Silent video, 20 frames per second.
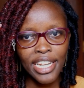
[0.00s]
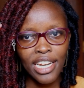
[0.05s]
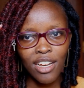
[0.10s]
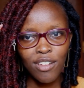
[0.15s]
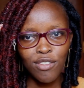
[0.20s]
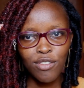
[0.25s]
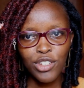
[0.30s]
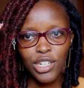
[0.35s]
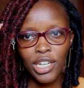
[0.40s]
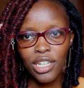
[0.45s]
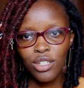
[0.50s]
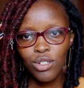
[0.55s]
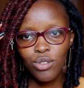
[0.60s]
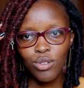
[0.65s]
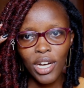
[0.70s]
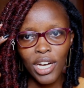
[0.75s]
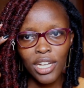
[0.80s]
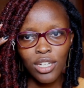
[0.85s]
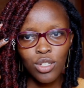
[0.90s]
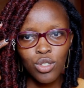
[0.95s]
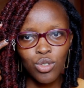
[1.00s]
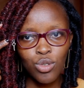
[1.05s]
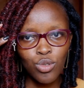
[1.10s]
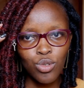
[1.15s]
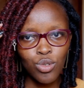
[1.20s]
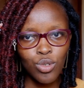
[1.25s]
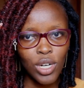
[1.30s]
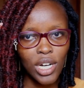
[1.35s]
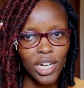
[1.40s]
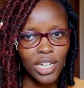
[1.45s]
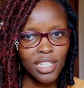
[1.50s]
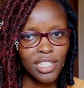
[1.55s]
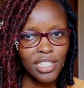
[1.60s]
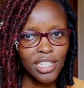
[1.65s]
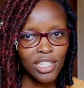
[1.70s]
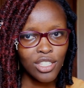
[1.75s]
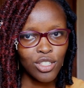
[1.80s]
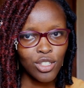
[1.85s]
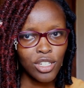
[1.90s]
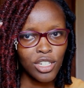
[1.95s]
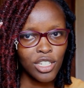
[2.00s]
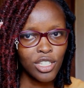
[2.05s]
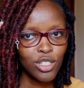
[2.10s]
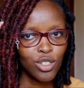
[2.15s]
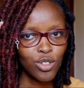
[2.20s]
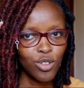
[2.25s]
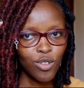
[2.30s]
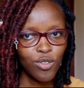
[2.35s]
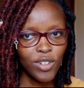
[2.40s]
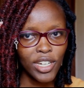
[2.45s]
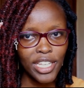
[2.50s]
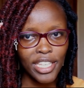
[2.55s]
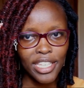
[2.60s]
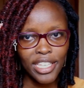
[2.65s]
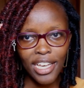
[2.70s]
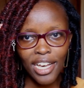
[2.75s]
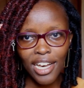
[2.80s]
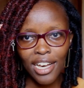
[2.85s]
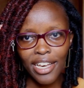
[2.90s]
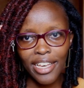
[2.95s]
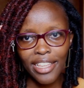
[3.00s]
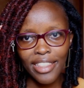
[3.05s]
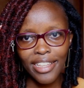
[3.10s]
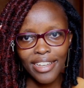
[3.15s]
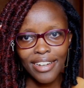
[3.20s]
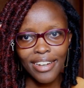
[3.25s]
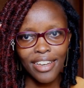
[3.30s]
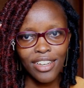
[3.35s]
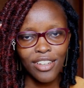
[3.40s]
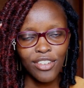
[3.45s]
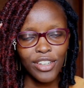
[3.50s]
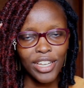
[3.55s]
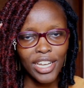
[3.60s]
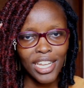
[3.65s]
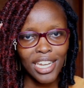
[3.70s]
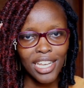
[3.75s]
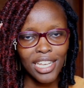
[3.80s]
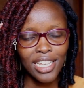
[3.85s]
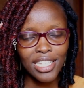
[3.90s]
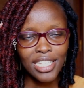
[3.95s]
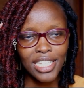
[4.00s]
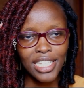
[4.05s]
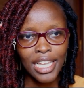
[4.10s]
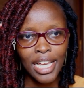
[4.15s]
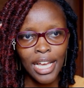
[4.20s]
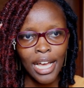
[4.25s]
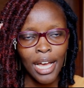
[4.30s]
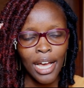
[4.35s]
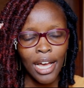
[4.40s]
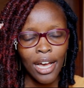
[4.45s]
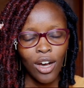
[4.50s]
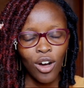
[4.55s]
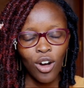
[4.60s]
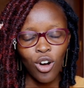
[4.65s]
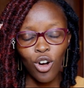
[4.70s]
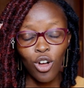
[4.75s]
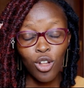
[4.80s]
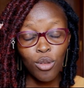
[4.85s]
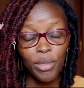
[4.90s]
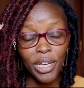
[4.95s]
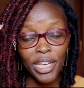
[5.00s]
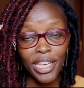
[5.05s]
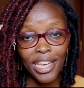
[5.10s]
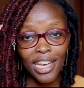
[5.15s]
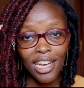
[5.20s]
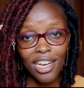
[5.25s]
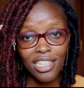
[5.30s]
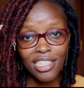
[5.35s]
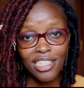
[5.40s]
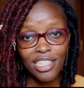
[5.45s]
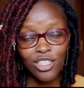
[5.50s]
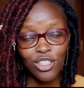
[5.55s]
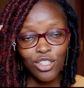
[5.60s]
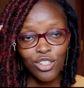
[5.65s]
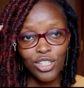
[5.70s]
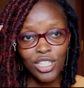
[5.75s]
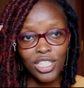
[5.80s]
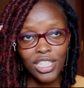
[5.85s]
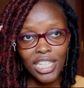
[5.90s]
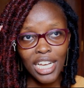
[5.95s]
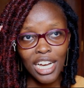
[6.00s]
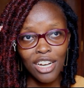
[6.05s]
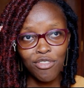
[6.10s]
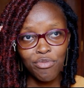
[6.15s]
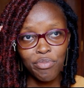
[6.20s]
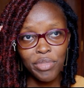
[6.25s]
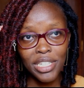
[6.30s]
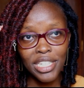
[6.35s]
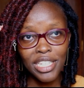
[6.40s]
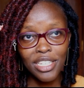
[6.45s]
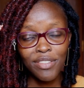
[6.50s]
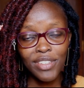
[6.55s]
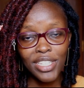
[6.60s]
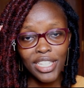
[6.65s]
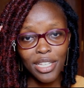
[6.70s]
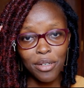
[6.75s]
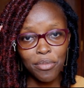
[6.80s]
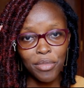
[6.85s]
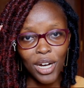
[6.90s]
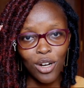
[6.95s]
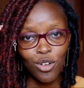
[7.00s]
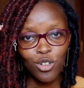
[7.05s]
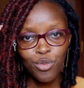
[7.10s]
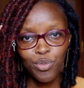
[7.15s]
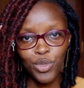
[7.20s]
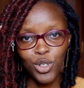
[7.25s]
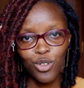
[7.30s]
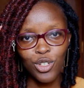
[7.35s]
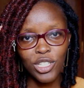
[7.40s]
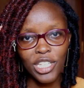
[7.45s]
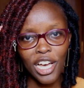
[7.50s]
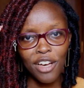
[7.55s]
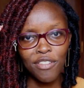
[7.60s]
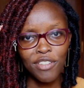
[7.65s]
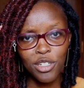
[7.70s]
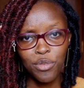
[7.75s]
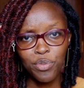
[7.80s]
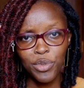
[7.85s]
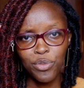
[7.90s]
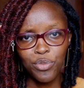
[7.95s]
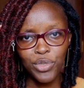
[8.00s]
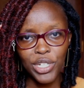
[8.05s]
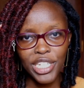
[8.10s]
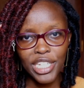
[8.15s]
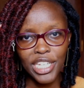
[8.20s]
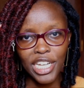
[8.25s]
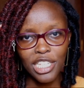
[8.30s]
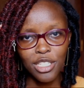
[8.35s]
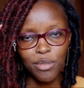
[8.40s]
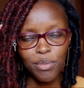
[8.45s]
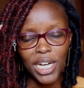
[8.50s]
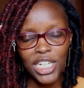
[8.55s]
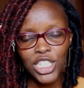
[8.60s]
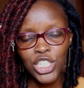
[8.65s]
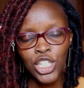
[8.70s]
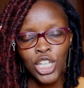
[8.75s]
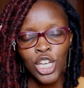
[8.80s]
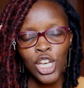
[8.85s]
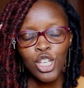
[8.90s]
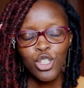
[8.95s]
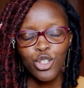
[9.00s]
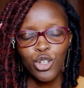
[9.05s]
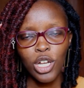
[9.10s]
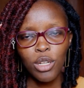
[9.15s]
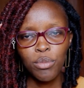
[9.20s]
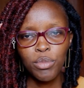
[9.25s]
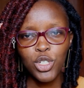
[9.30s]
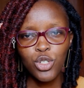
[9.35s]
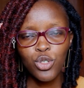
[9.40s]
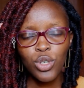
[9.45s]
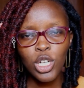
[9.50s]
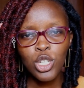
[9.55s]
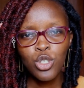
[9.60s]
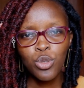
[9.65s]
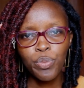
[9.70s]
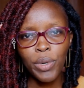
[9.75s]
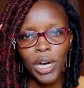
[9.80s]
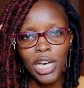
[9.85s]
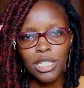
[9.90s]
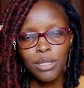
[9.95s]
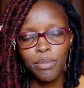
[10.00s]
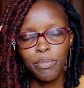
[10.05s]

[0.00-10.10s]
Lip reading: and I've tried to add 2 accessories over here, and then I realized all my hair accessories, I've been giving them out because I haven't been braiding as much. So I'll be sure to pass